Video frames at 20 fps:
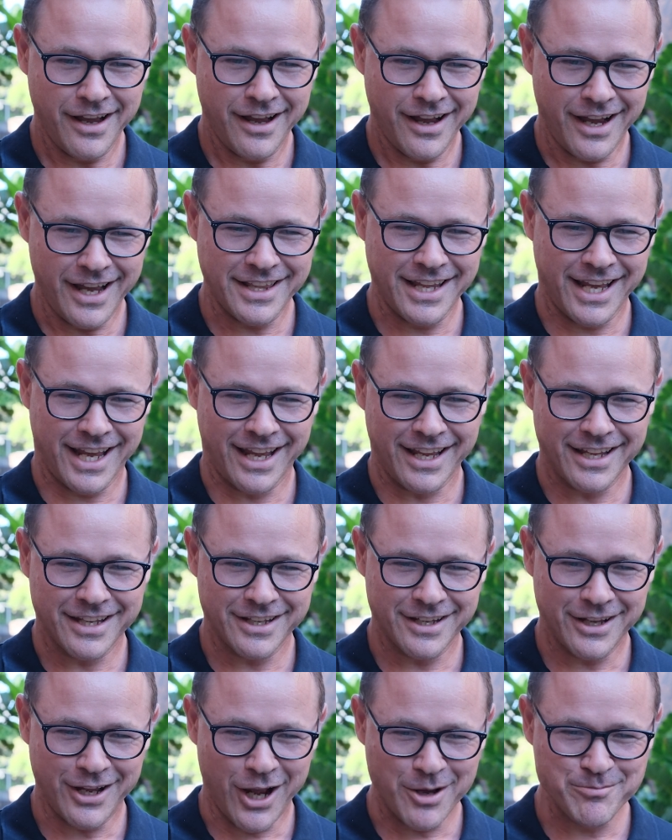Hi there,
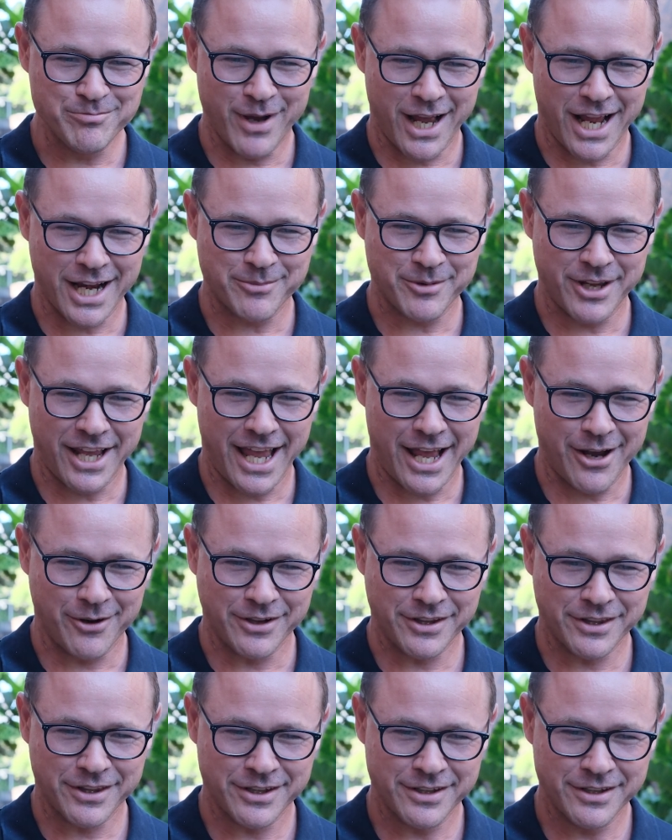I'm Barnaby
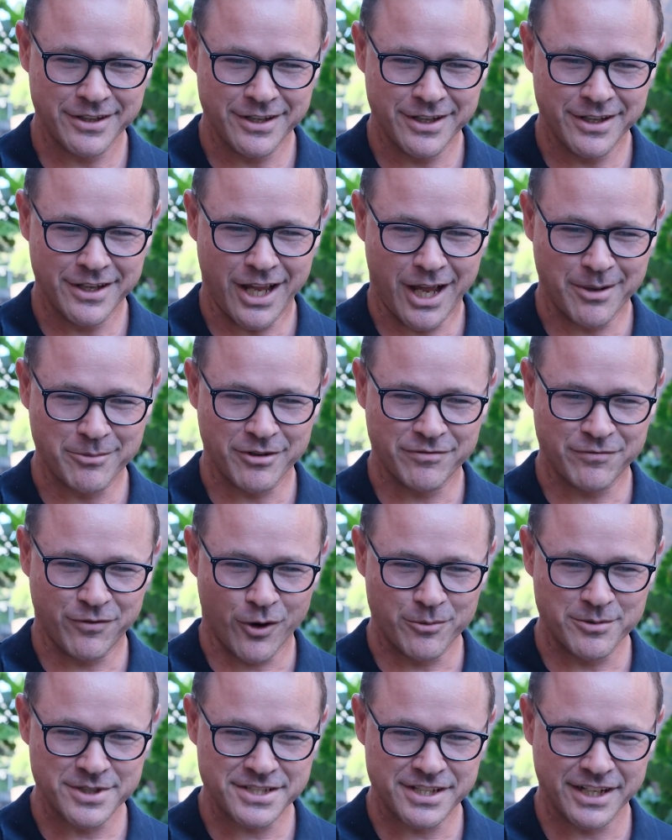Howarth. I'm a
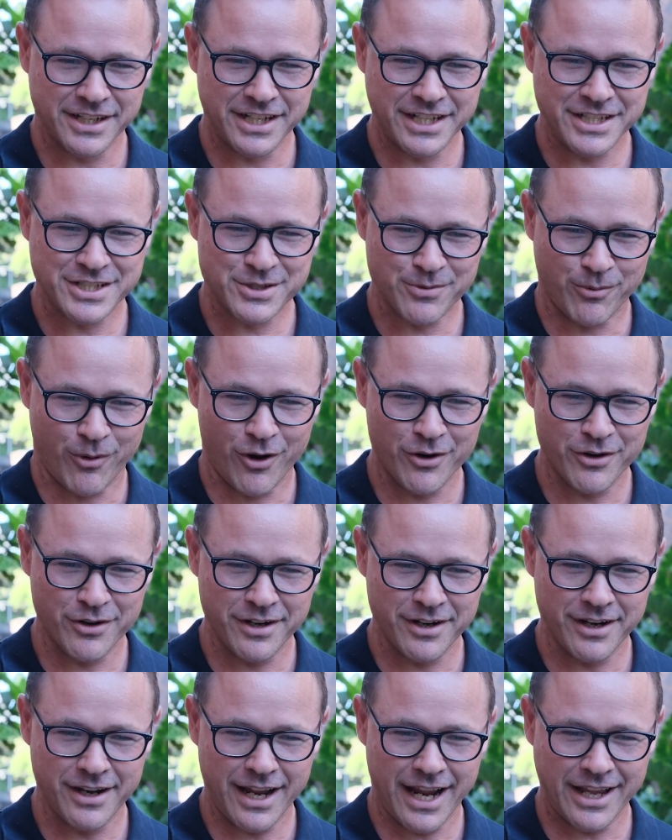former Sydney
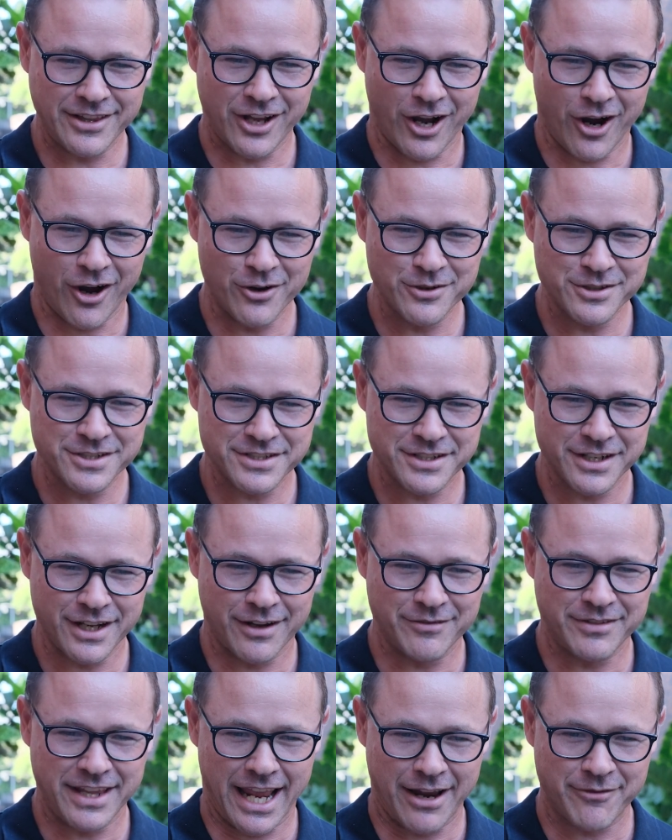Swan and the host
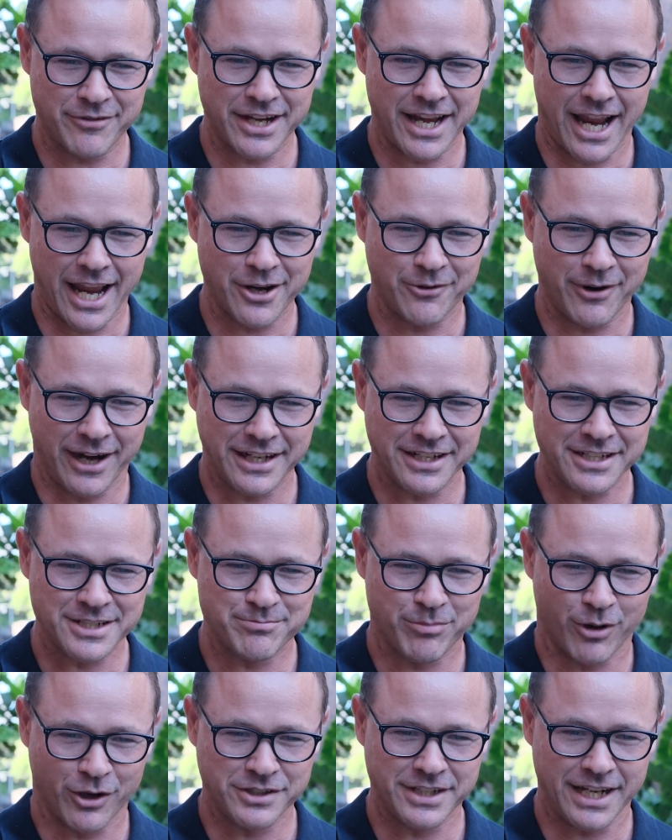of the Everyday Greatness
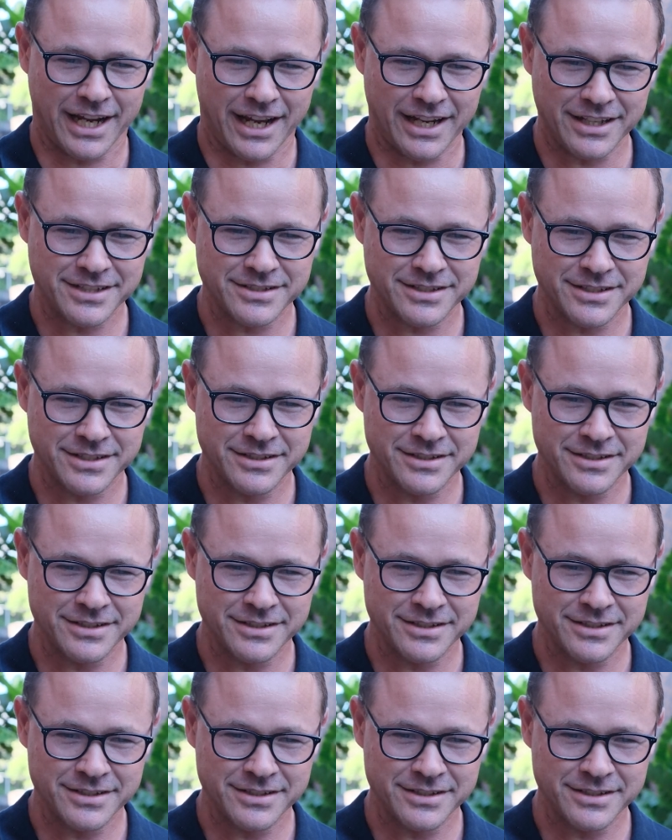podcast.